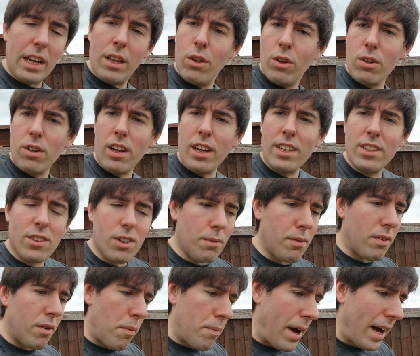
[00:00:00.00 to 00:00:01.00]
it look like it's got a bit
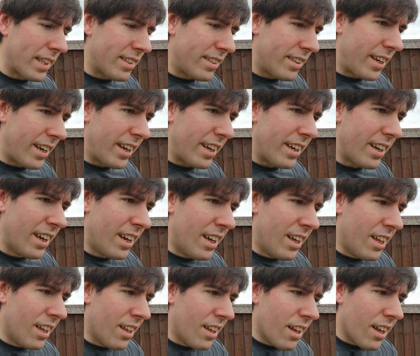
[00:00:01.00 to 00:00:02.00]
of a pattern in it.
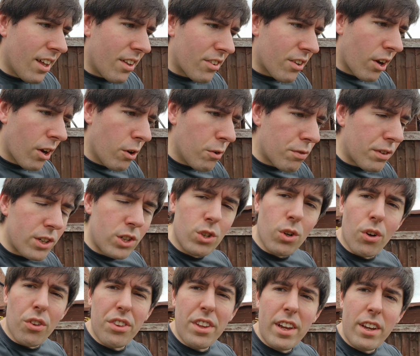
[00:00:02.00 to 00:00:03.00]
And to hopefully
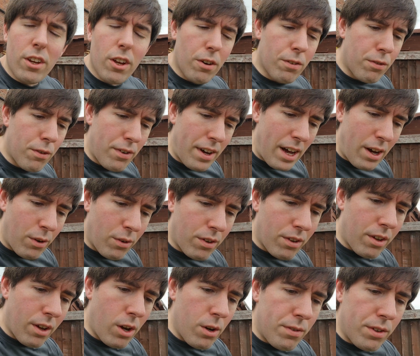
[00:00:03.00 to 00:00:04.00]
shorten it enough without
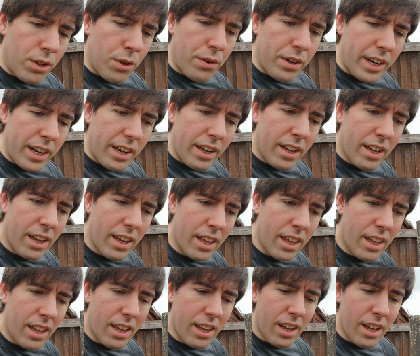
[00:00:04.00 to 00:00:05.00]
overdoing it.
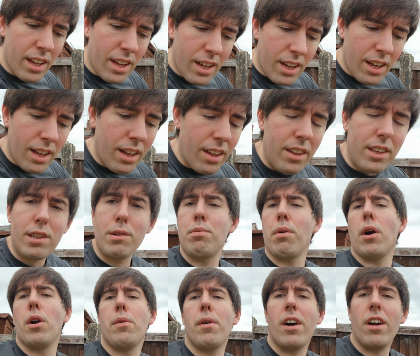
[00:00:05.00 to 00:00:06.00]
This is
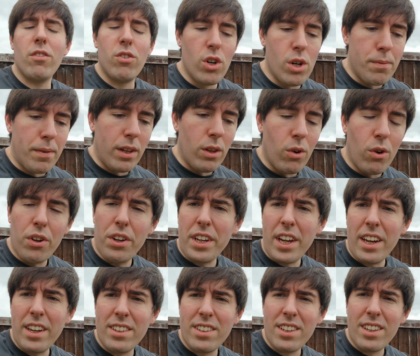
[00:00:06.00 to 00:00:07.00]
probably where I ruin my lawn
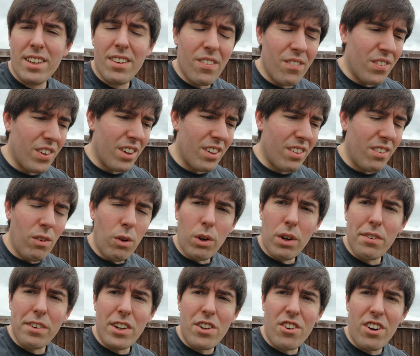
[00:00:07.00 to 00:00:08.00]
again, isn't it? But we'll
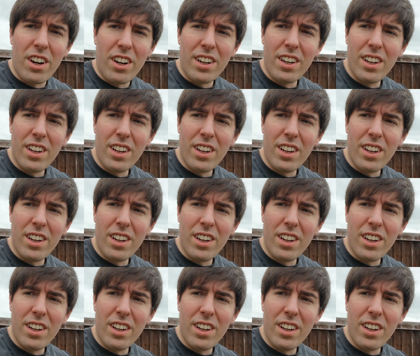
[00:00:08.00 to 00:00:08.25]
give it a try.